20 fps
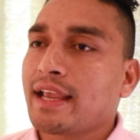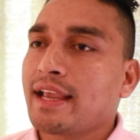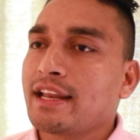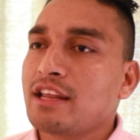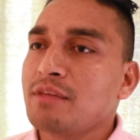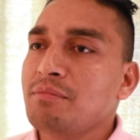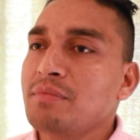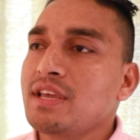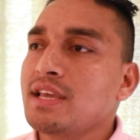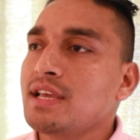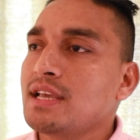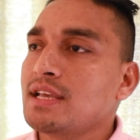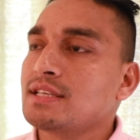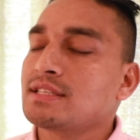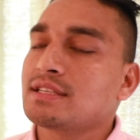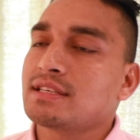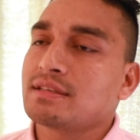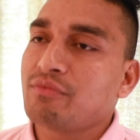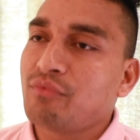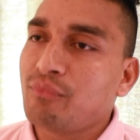Academy
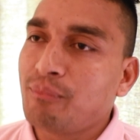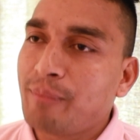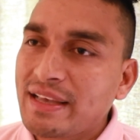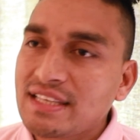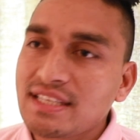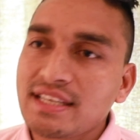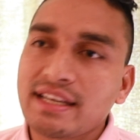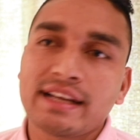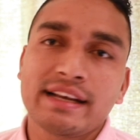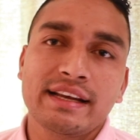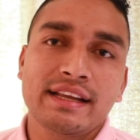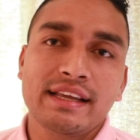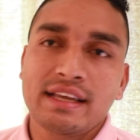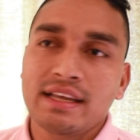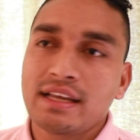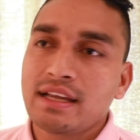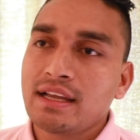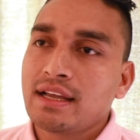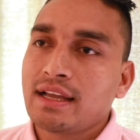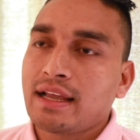is
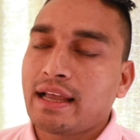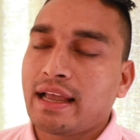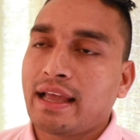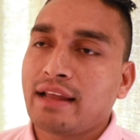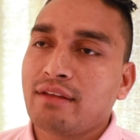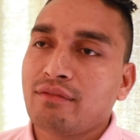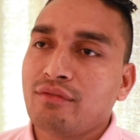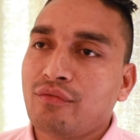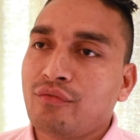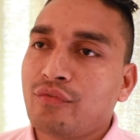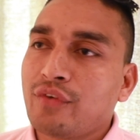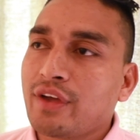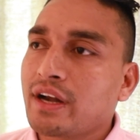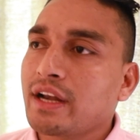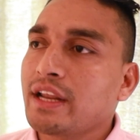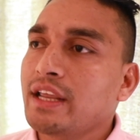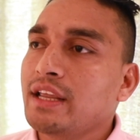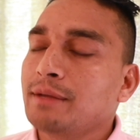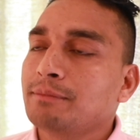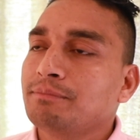basically and
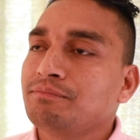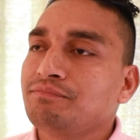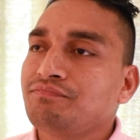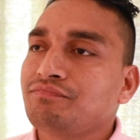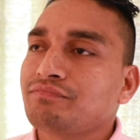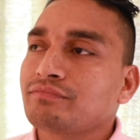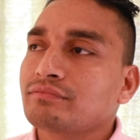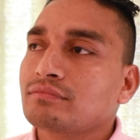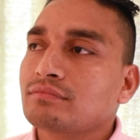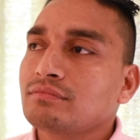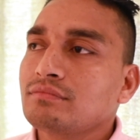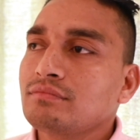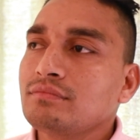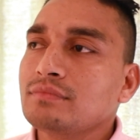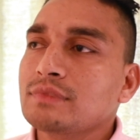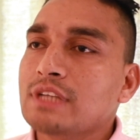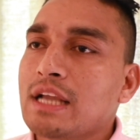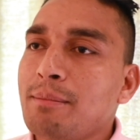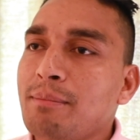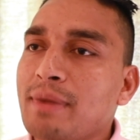very
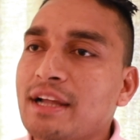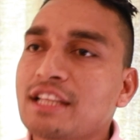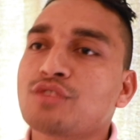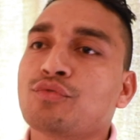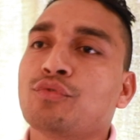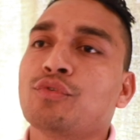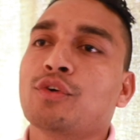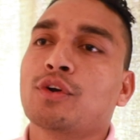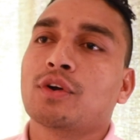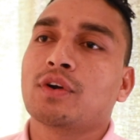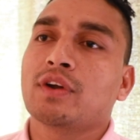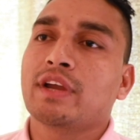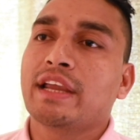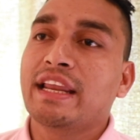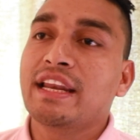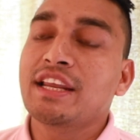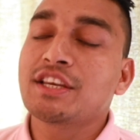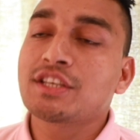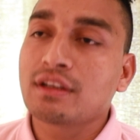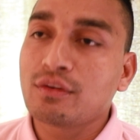much for
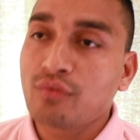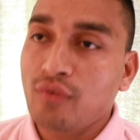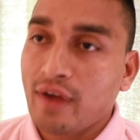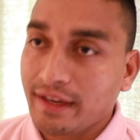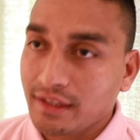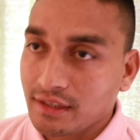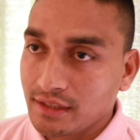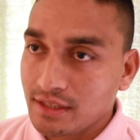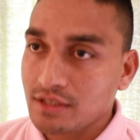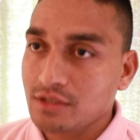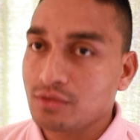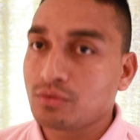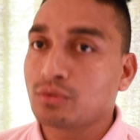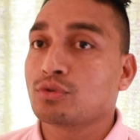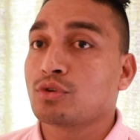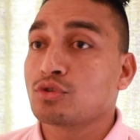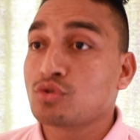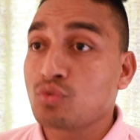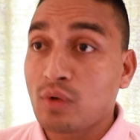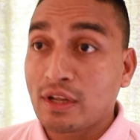initial fighters,
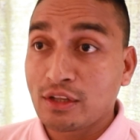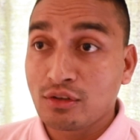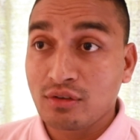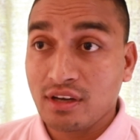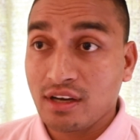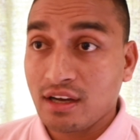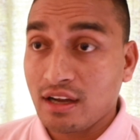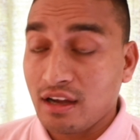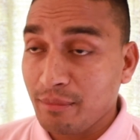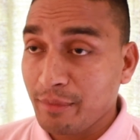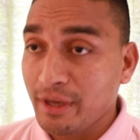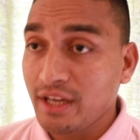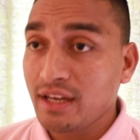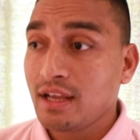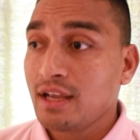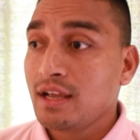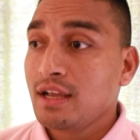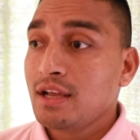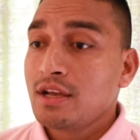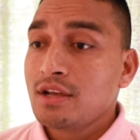those who want to come in.
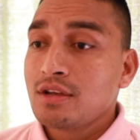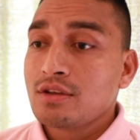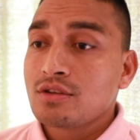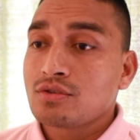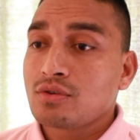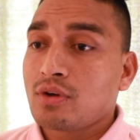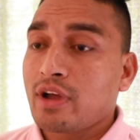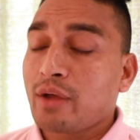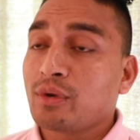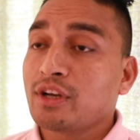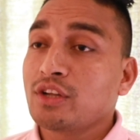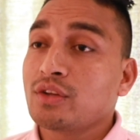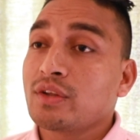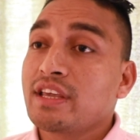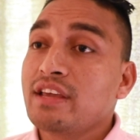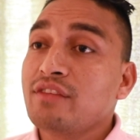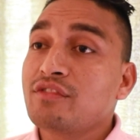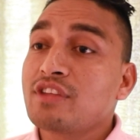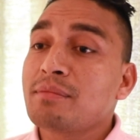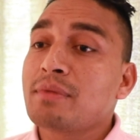So I wanted to
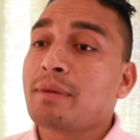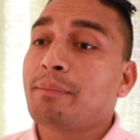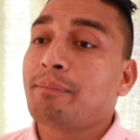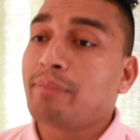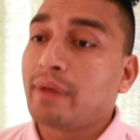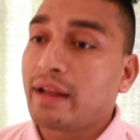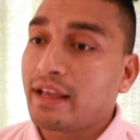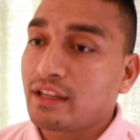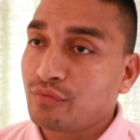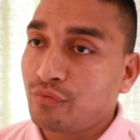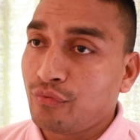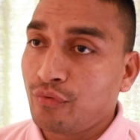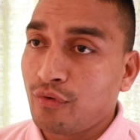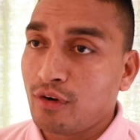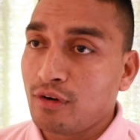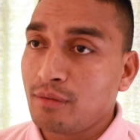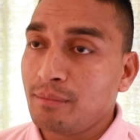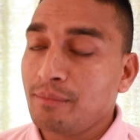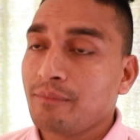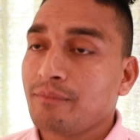give them a
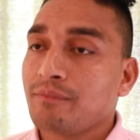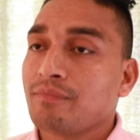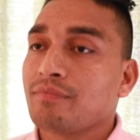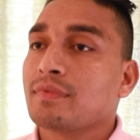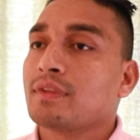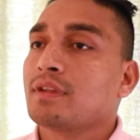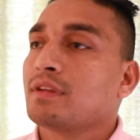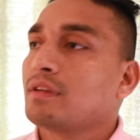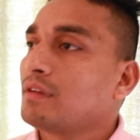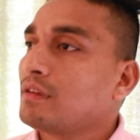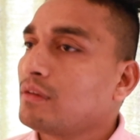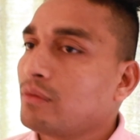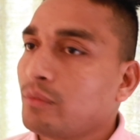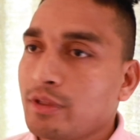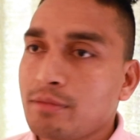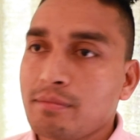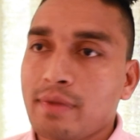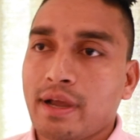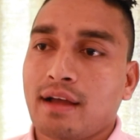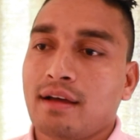platform
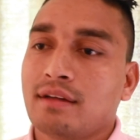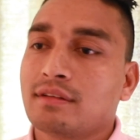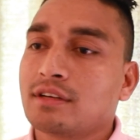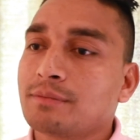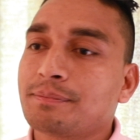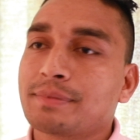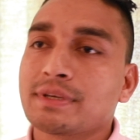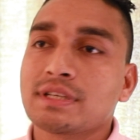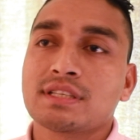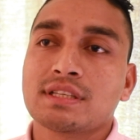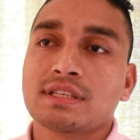with my 100%